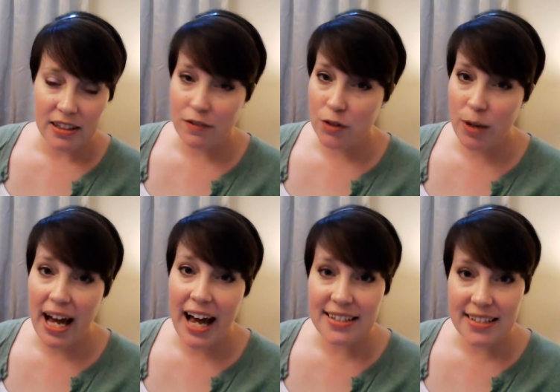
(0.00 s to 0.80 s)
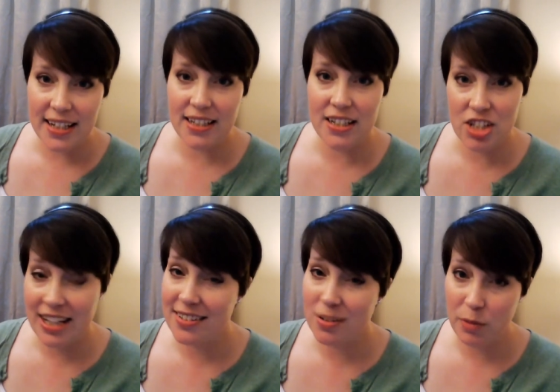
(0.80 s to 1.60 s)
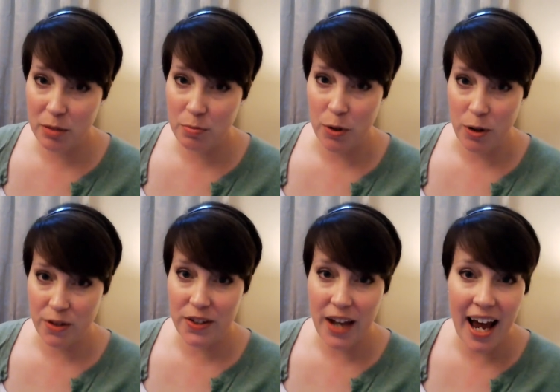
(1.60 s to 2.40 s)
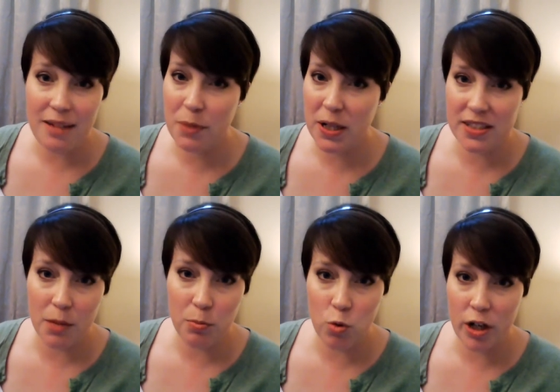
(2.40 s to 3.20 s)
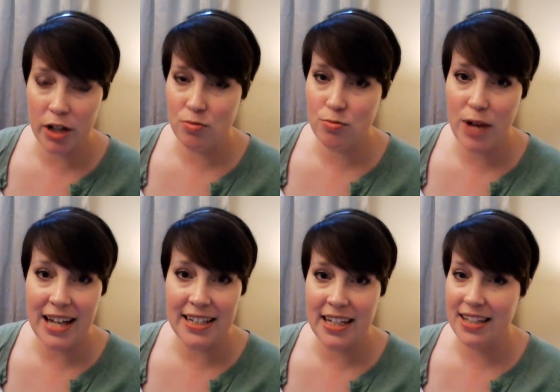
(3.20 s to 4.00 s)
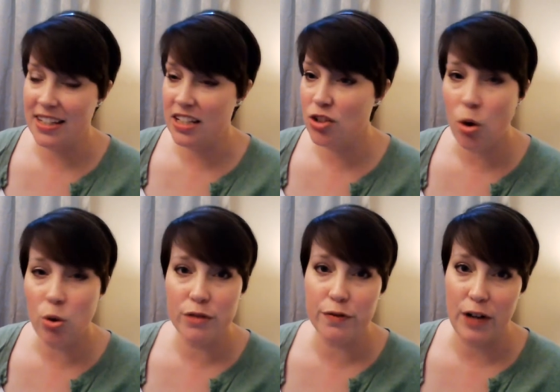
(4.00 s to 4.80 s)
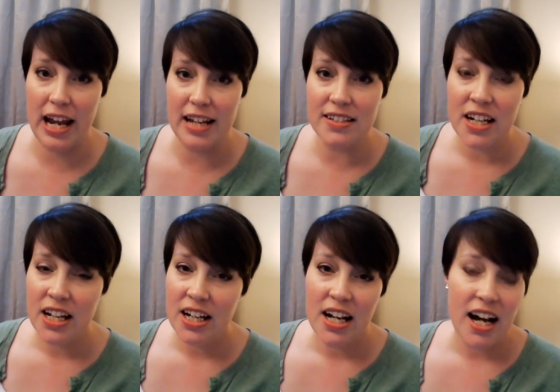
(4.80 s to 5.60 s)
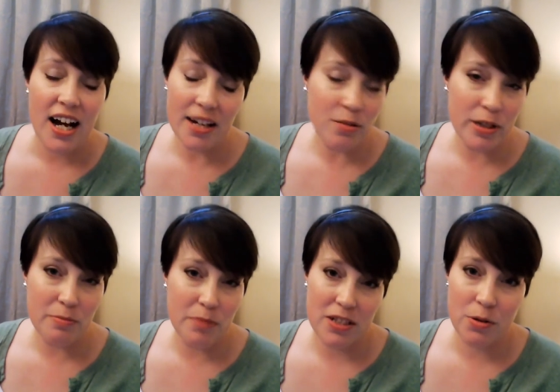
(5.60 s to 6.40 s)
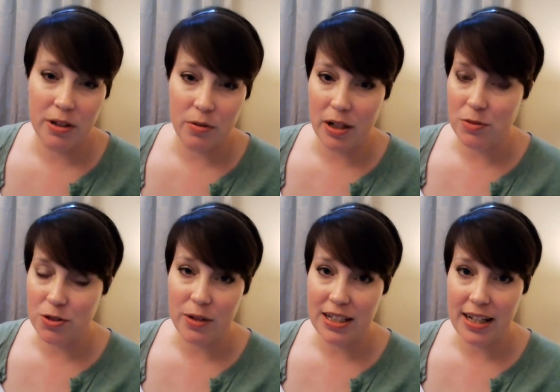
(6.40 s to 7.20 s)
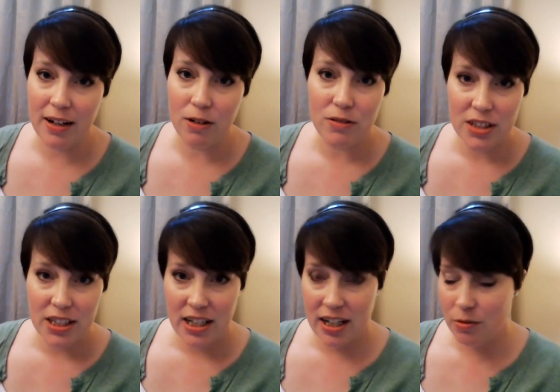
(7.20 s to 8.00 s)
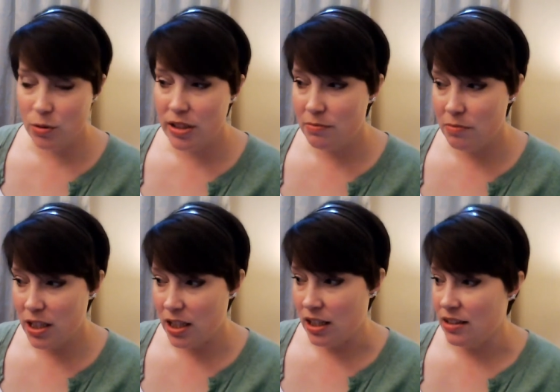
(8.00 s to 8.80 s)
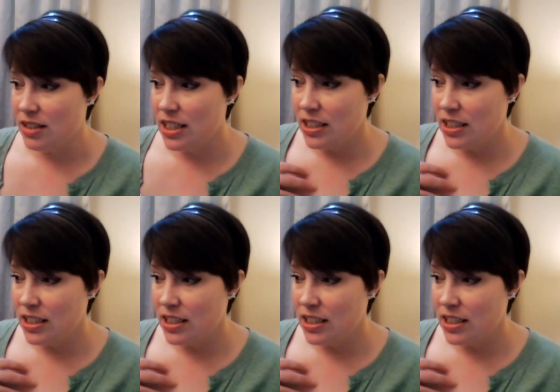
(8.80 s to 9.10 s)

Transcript: If you hadn't taken a chance on my books, hadn't picked up one, read it, and then told a friend, I wouldn't be doing what I'm doing now. I wouldn't be